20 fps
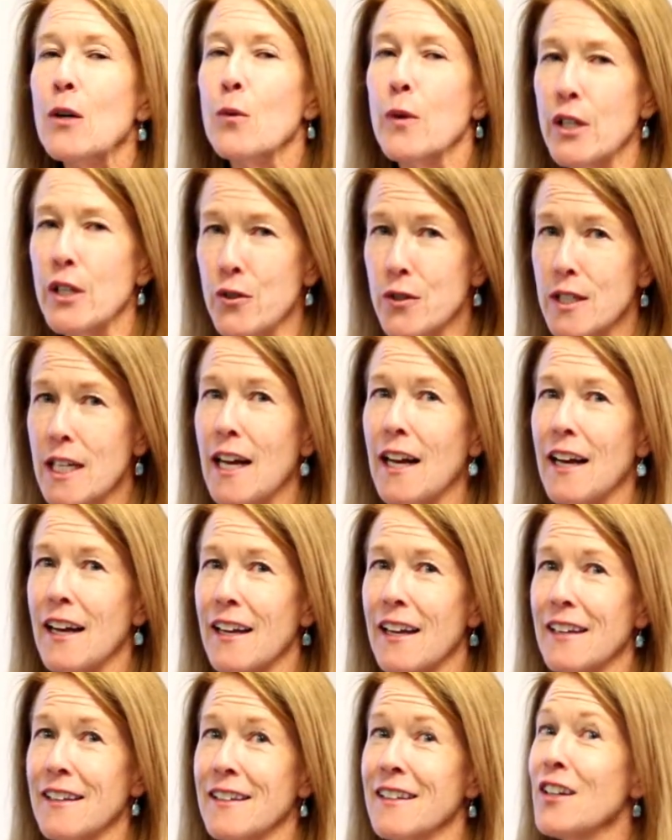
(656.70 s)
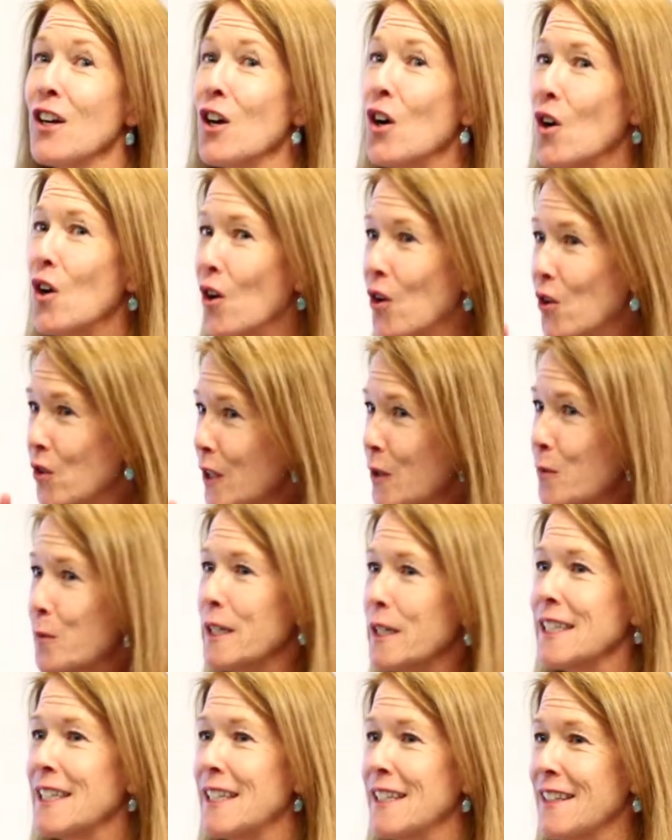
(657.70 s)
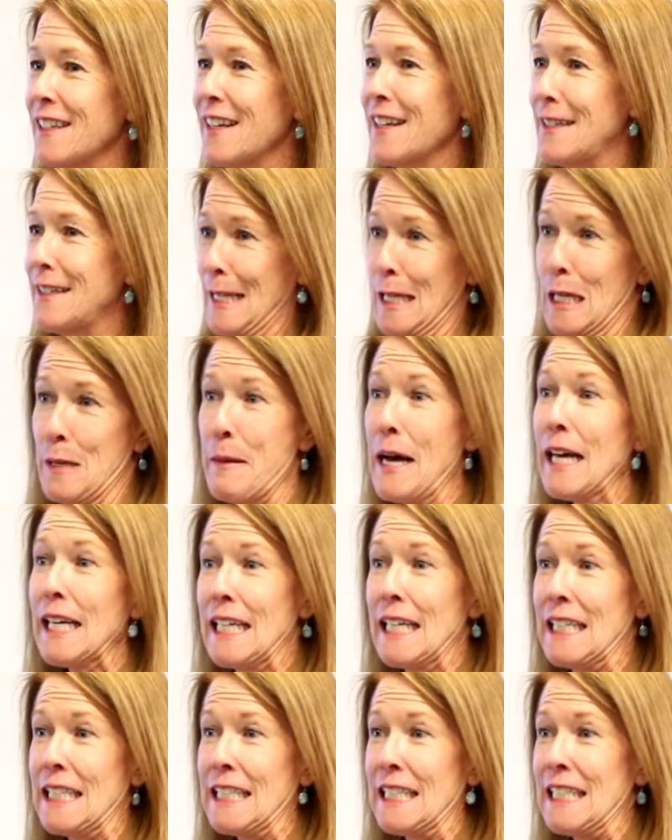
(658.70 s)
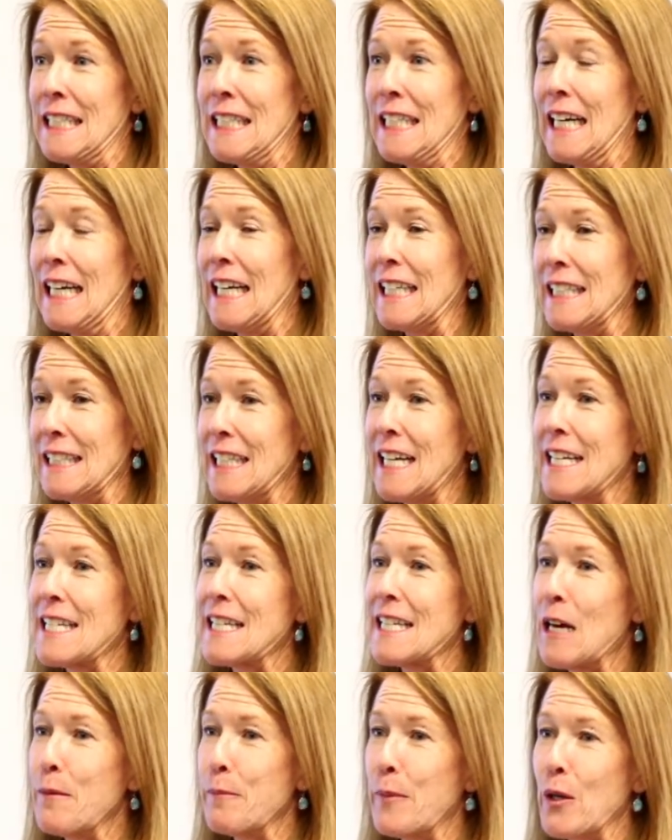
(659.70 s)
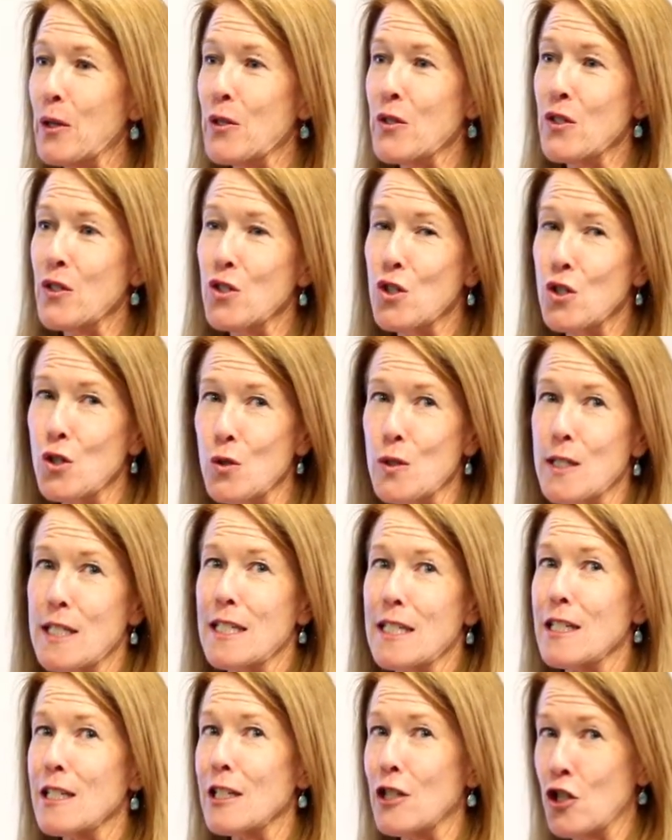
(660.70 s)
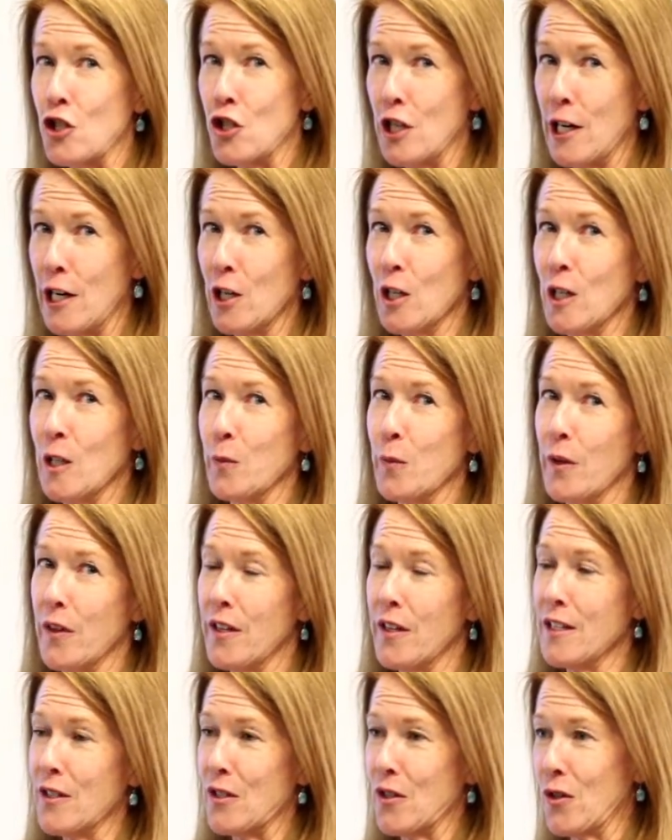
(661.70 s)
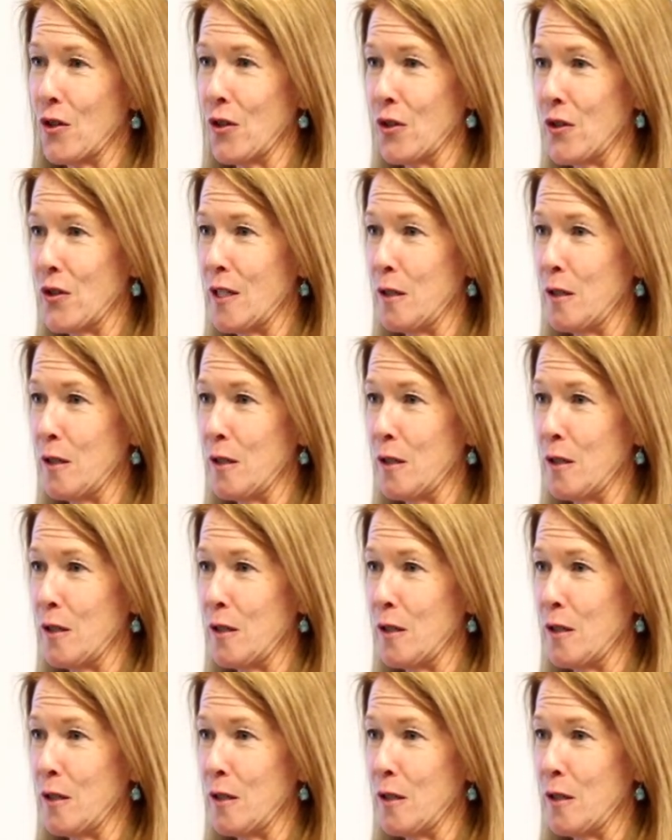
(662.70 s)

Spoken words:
when you die, only one kid gets the money unless that person chooses to share it with his or her